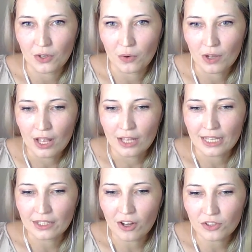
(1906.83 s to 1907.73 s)
So
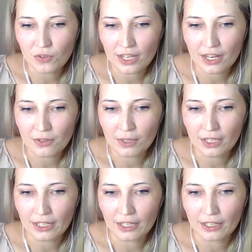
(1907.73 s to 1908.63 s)
that also can
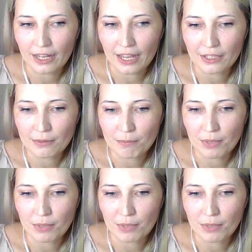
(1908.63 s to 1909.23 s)
really like